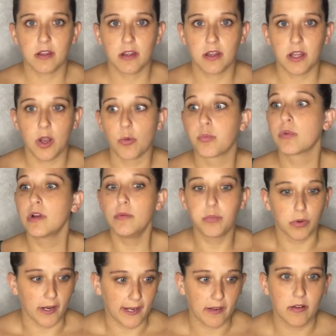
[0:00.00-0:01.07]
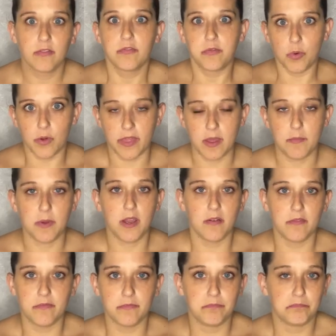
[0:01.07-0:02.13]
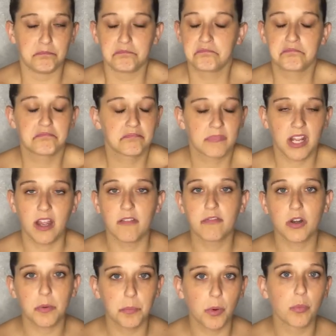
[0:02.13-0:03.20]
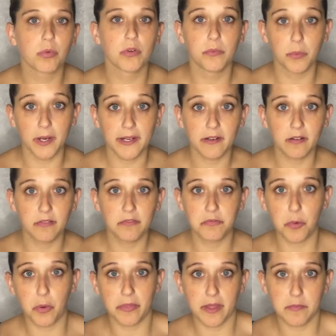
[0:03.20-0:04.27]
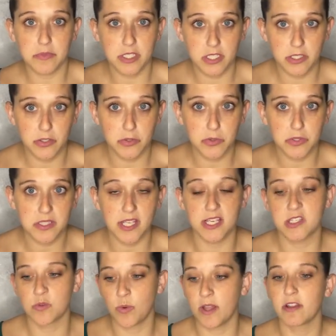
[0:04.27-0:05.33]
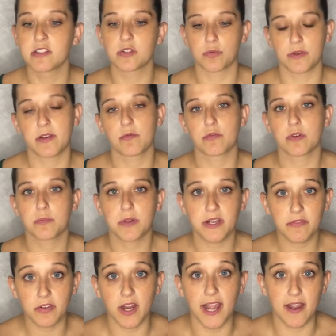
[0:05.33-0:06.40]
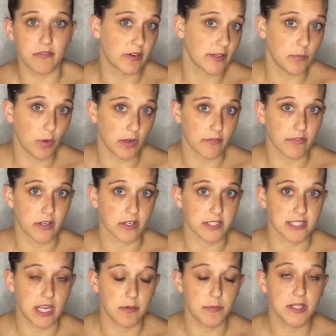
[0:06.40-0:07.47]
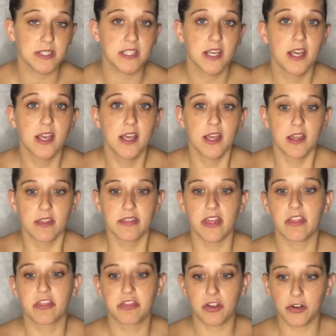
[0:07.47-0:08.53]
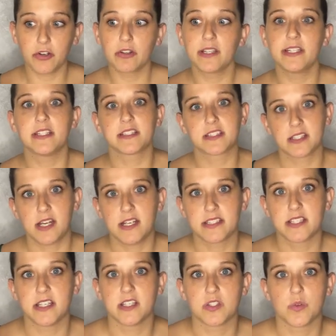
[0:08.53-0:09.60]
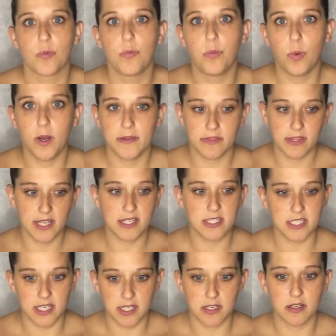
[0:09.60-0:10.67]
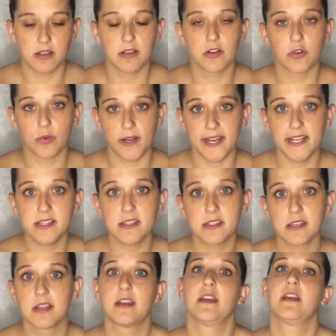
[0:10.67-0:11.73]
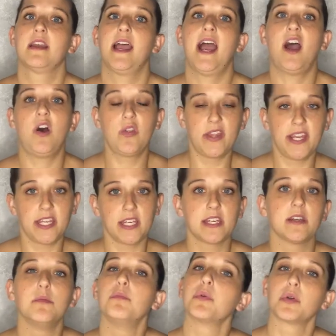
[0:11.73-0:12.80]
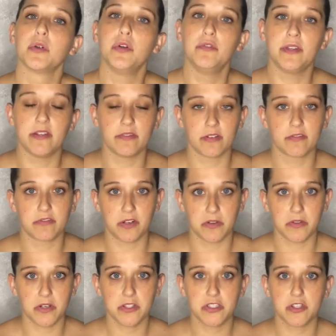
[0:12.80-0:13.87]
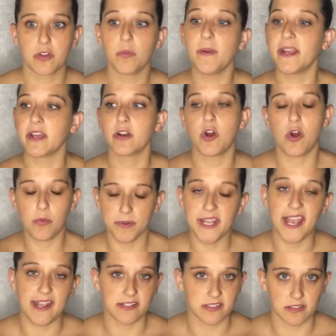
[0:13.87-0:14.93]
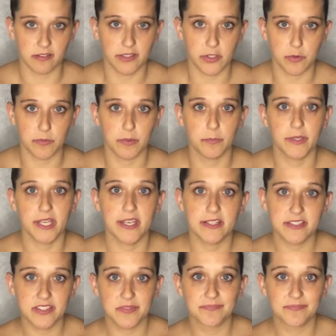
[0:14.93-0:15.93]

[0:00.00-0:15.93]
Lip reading: a rubric for them, a verbal rubric for them to use, as well as a written rubric for every one of their assignments that thoroughly discusses what they did great, how they can improve even further so that we can all be excellent human beings.